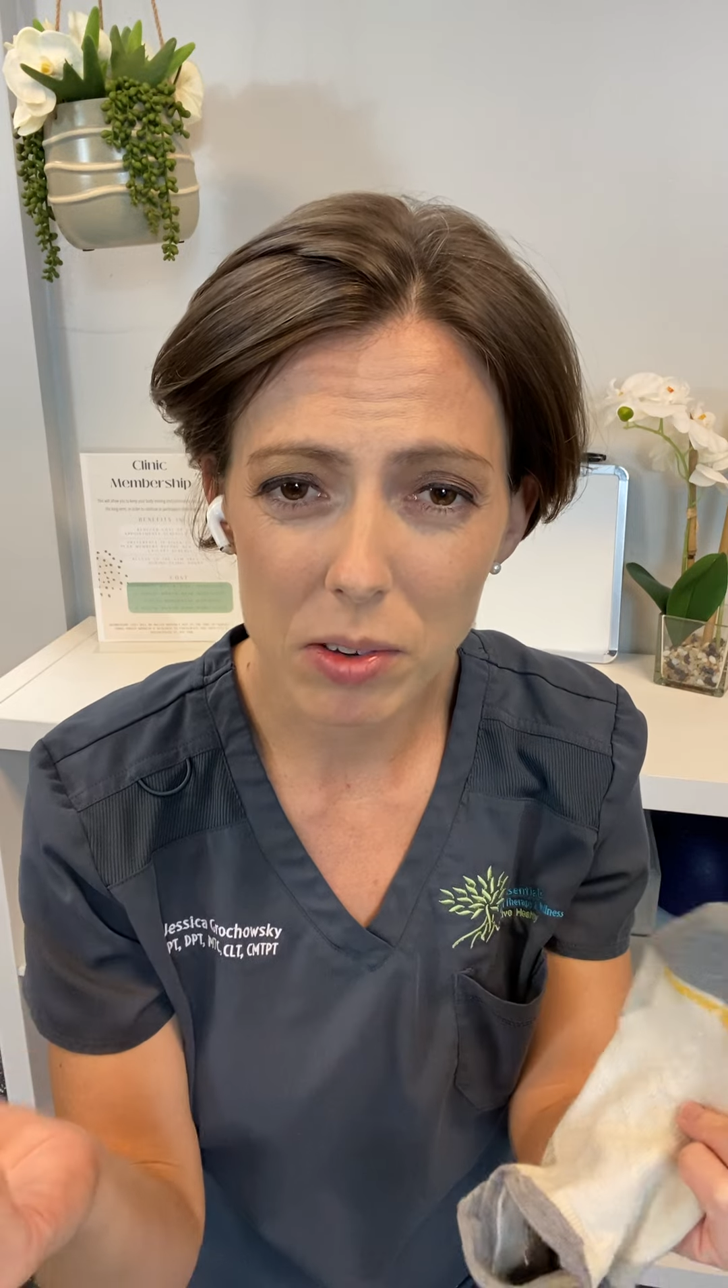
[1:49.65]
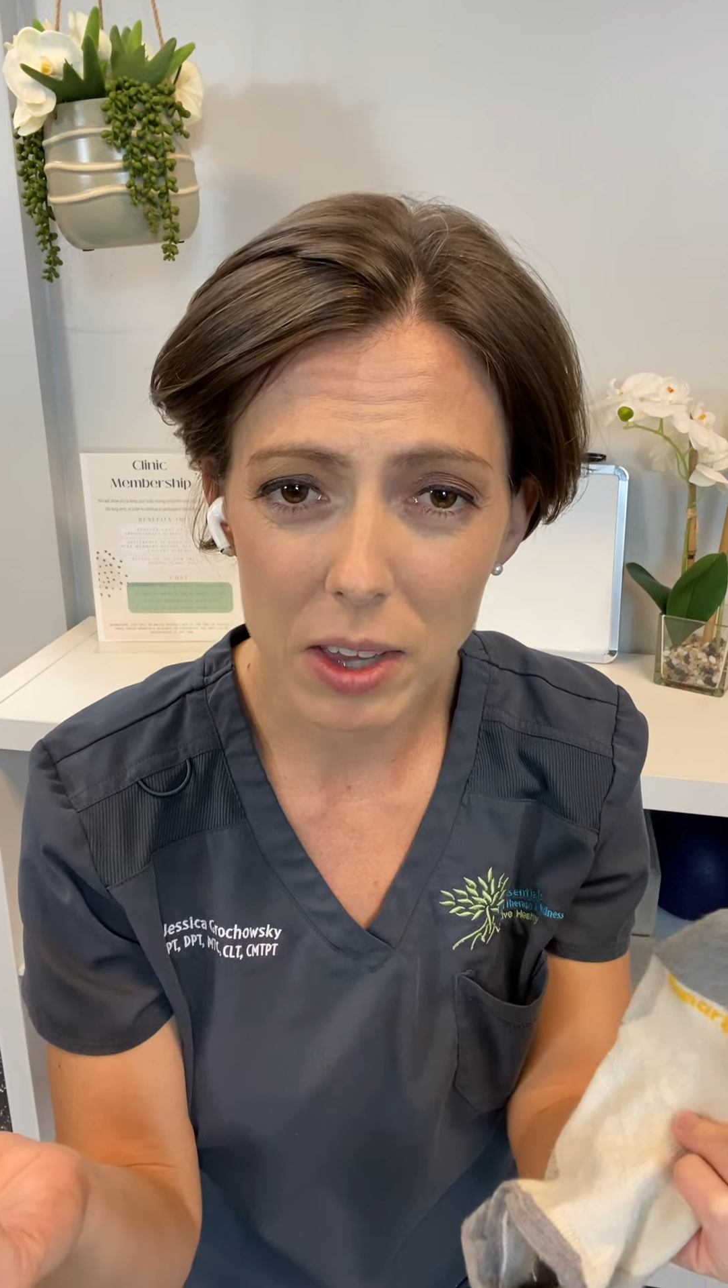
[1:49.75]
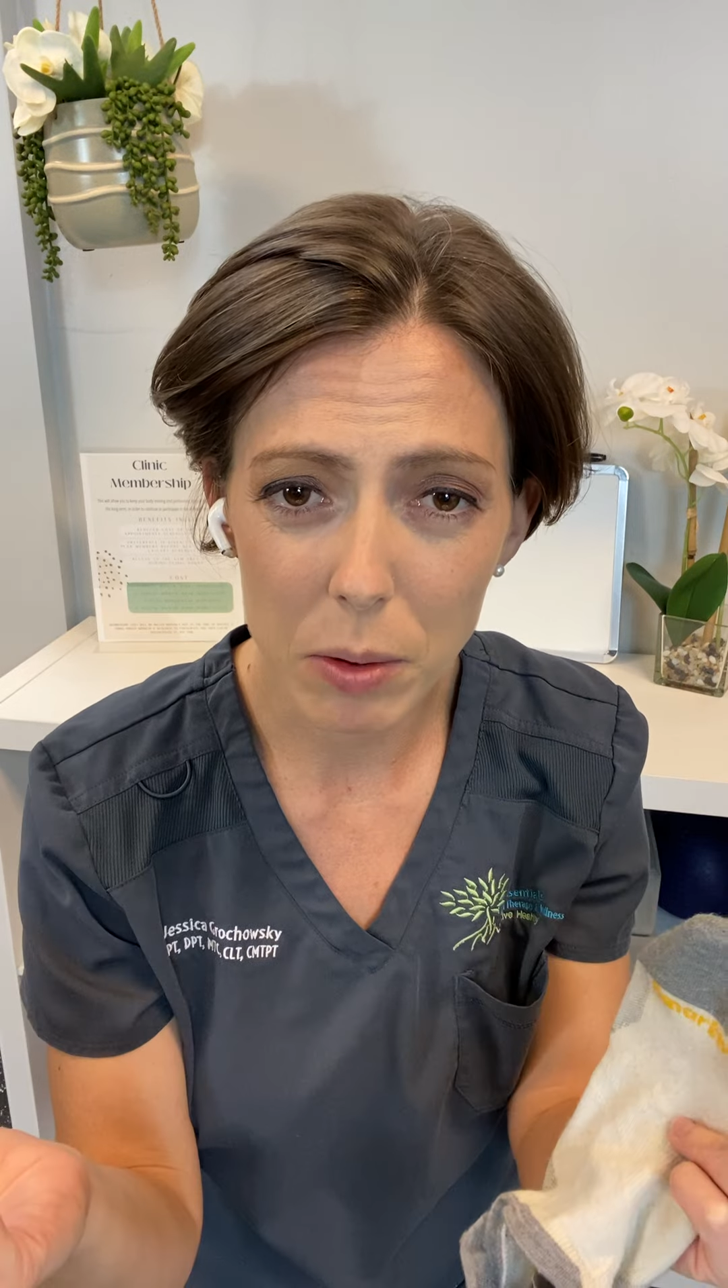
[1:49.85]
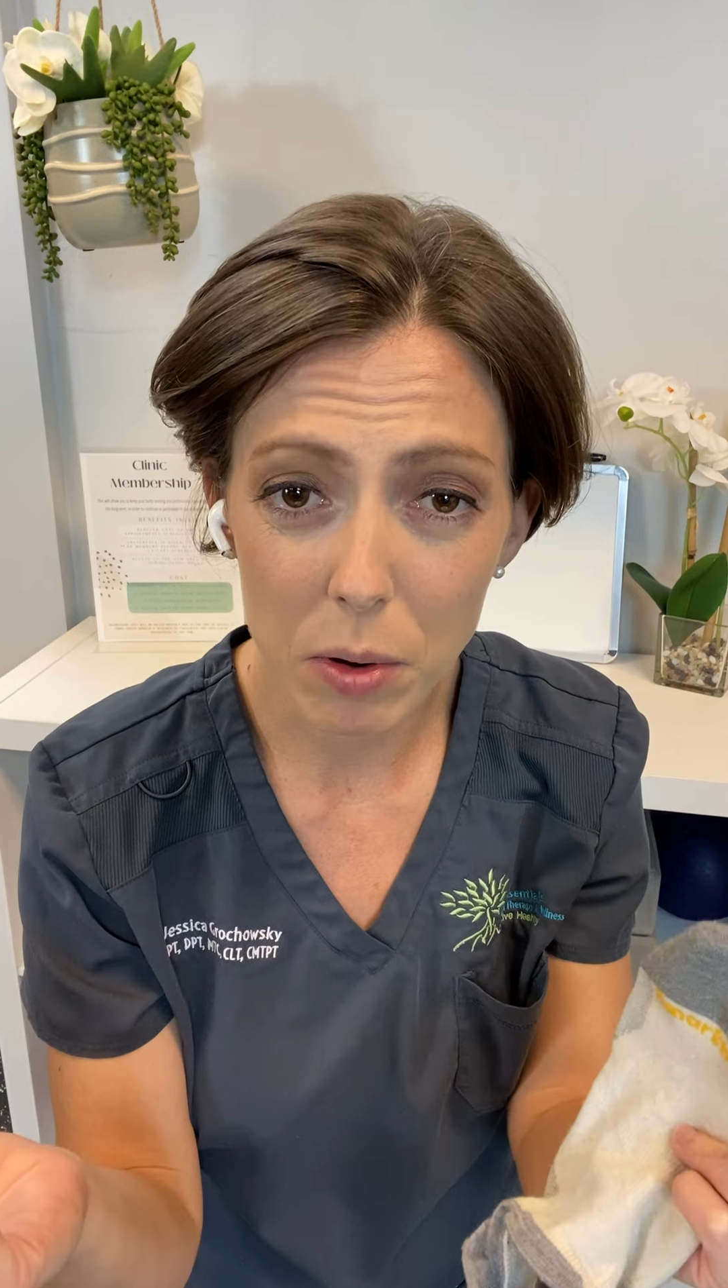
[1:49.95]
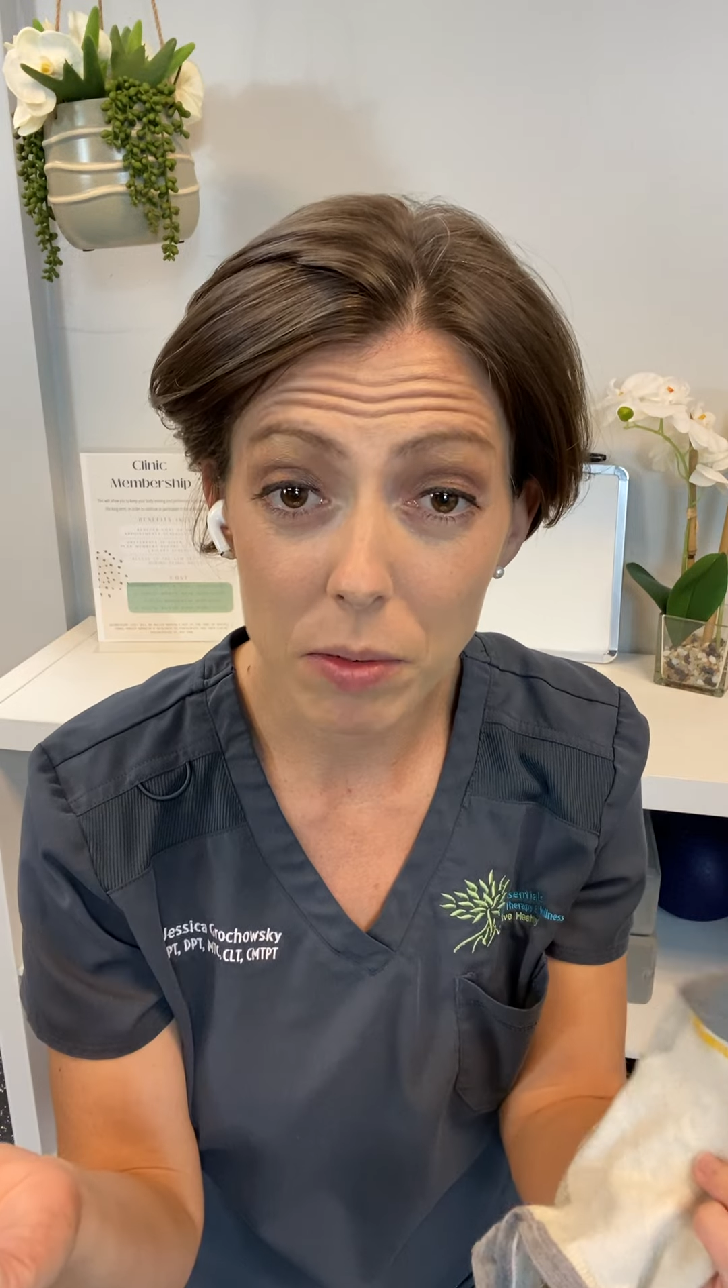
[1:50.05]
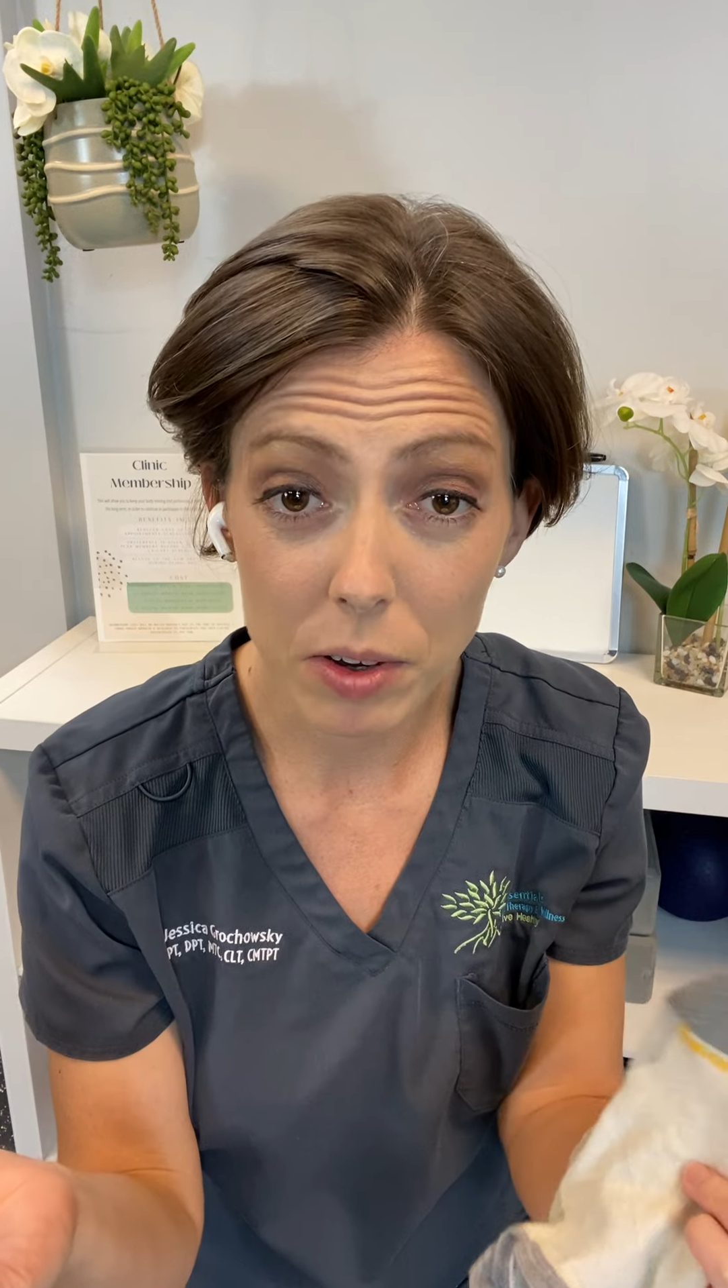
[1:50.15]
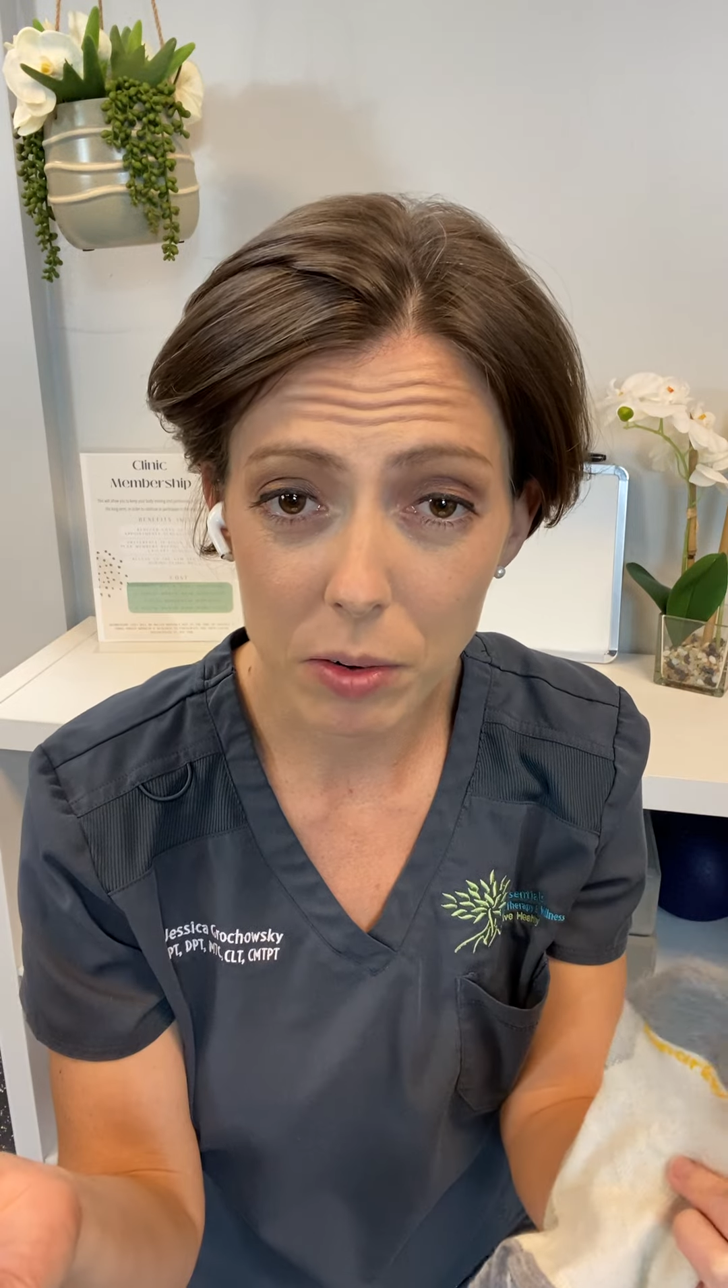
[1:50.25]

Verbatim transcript: and they won't feel